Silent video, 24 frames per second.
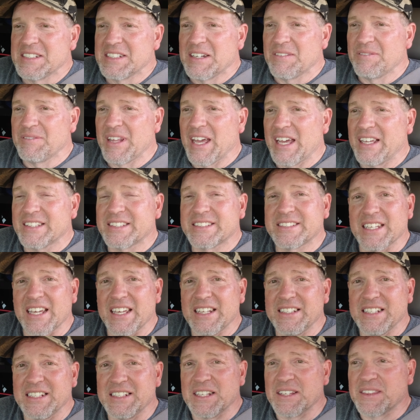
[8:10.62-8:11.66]
I'm not
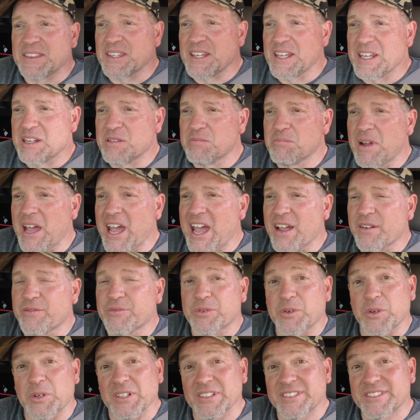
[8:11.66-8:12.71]
sending the thing back
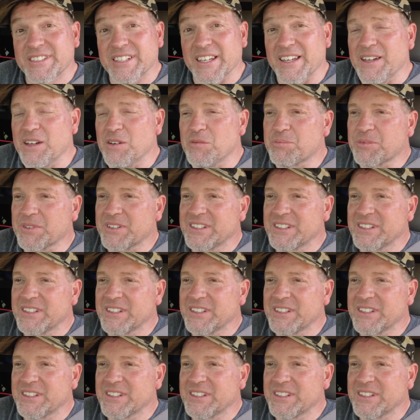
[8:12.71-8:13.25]
for a tip.